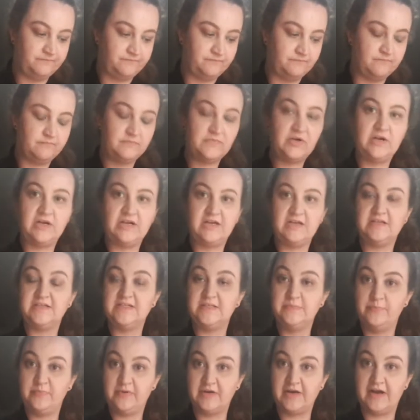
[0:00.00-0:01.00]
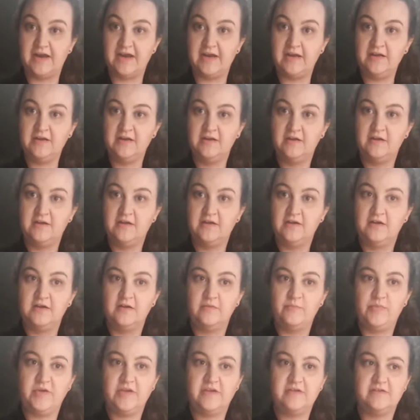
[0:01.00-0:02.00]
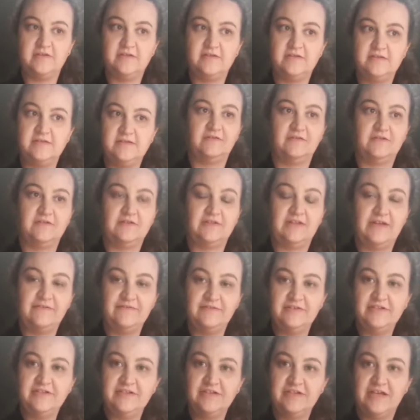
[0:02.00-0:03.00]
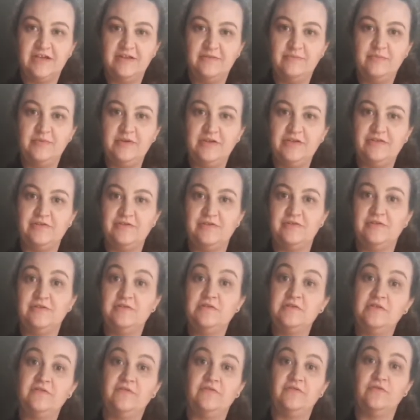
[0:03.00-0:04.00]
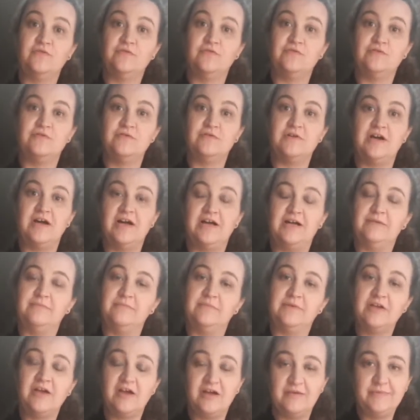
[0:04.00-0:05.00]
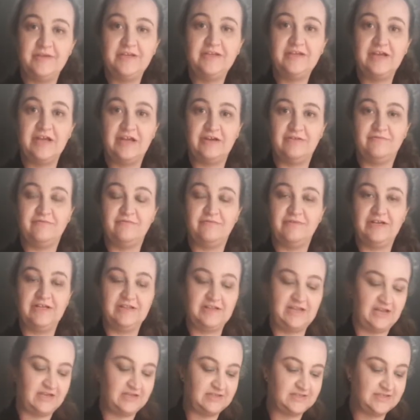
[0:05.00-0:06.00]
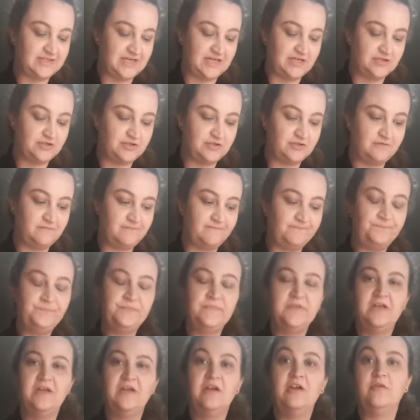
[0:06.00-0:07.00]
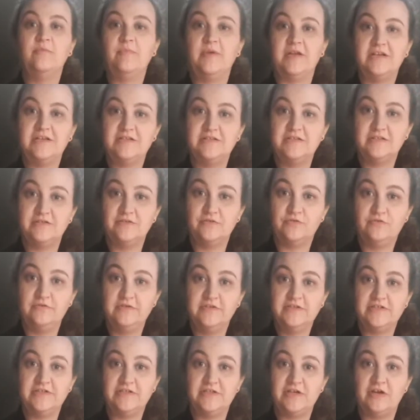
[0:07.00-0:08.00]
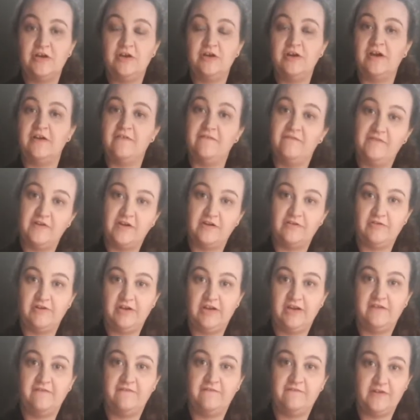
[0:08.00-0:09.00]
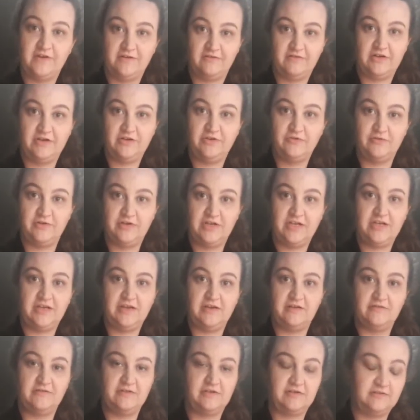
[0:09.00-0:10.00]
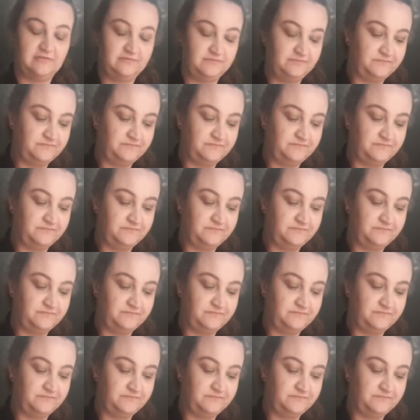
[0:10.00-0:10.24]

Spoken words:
my spray because lavender can be used for calming and relaxation, but is also a very, very good healer